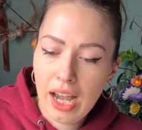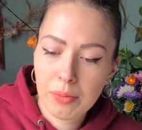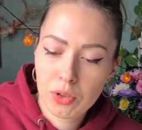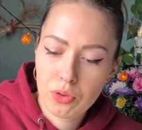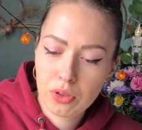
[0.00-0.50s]

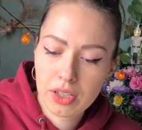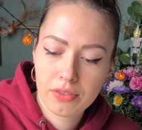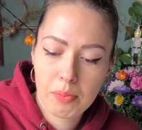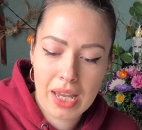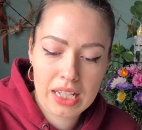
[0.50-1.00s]
I'm not sure
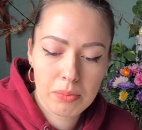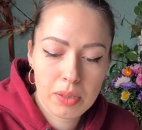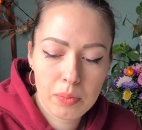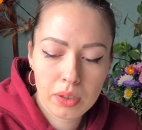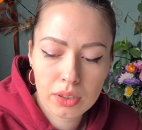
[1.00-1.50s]
if many
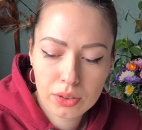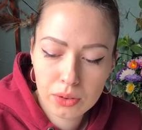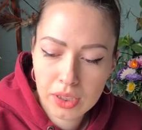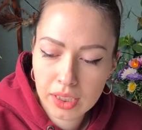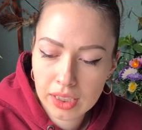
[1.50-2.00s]
people are
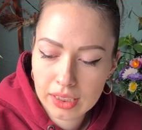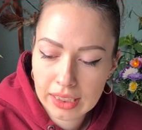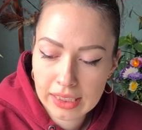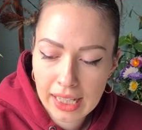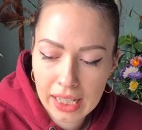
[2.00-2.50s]
doing
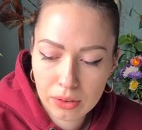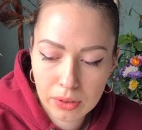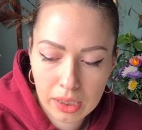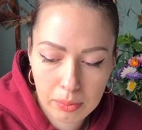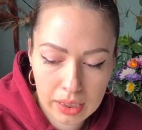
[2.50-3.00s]
it in that
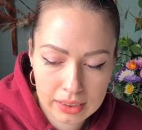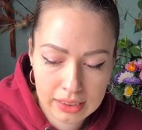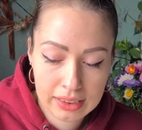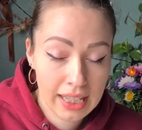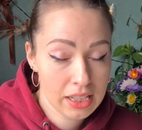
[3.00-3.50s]
way,
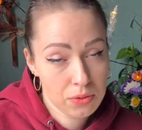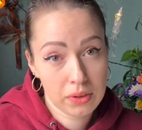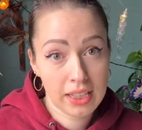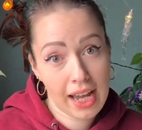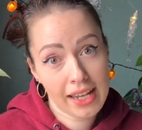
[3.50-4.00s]
but that's
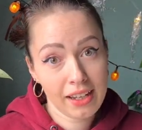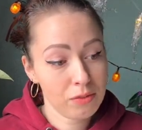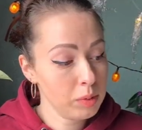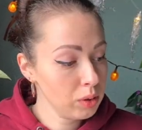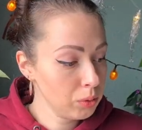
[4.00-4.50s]
what I
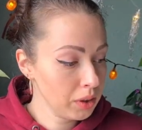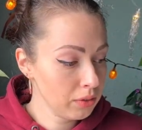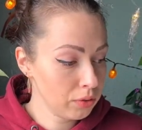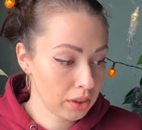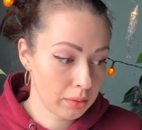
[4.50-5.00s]
have been doing
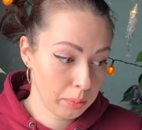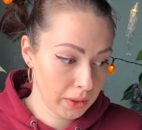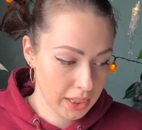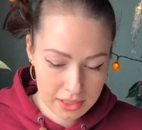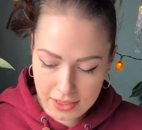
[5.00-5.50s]
for a
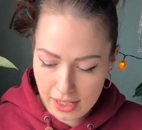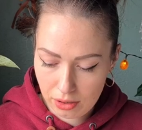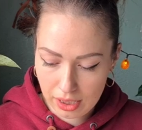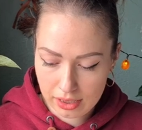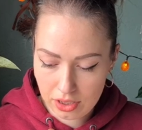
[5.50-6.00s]
couple years
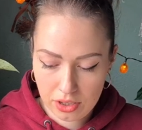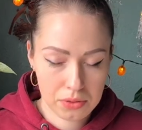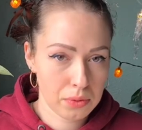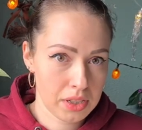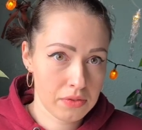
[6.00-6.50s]
now and it
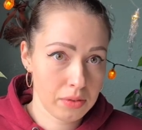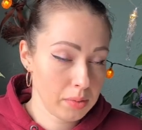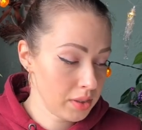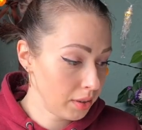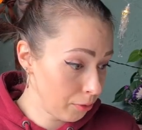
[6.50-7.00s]
just works for
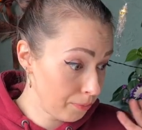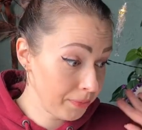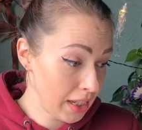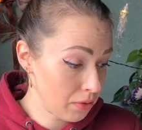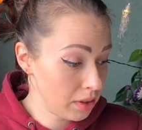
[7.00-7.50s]
me, so
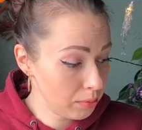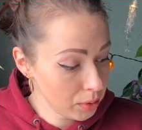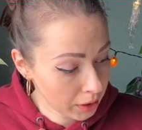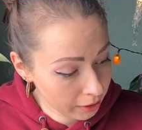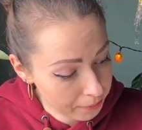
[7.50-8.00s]
that's what I'm
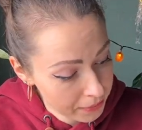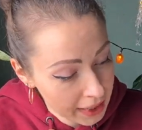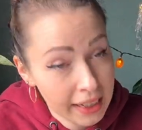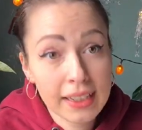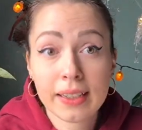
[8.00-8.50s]
doing.
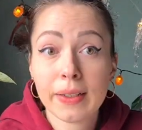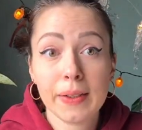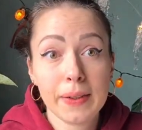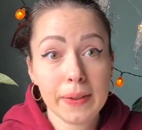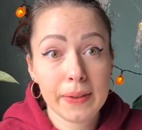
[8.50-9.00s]

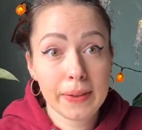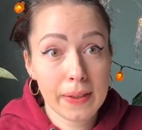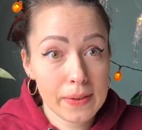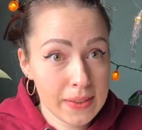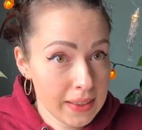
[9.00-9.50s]

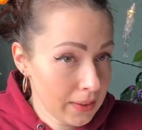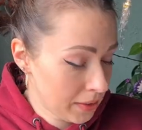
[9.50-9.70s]
Can you see?